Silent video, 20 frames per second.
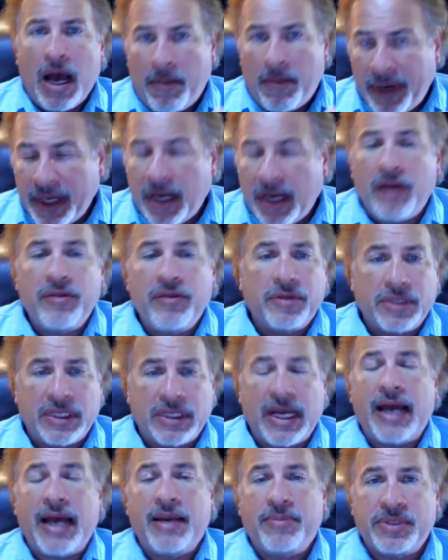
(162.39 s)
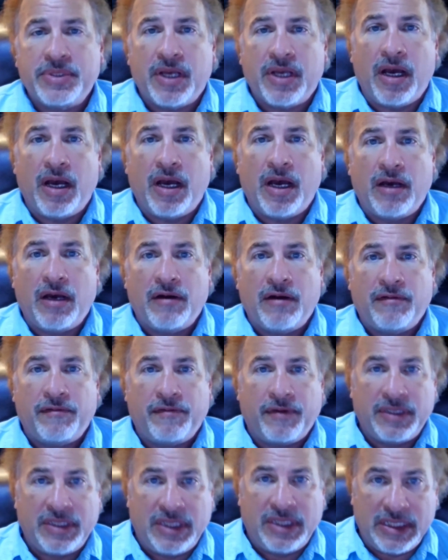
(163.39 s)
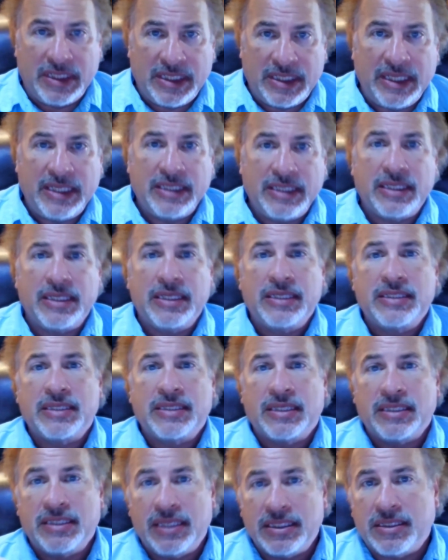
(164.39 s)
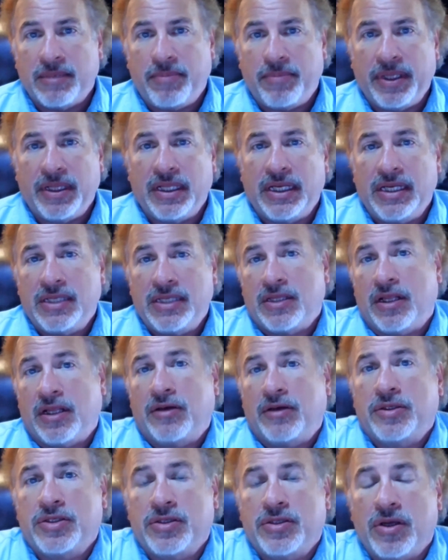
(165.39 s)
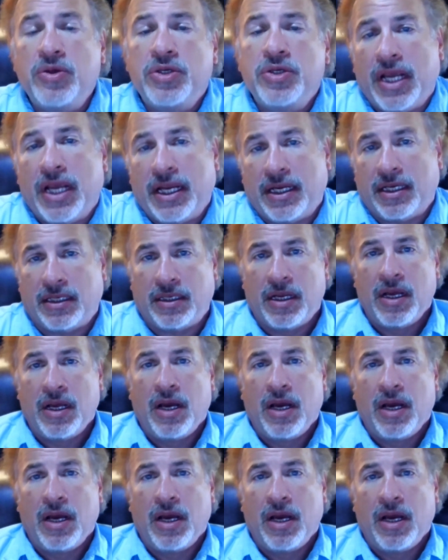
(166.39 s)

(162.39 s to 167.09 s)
but other types of diseases and disabilities that are associated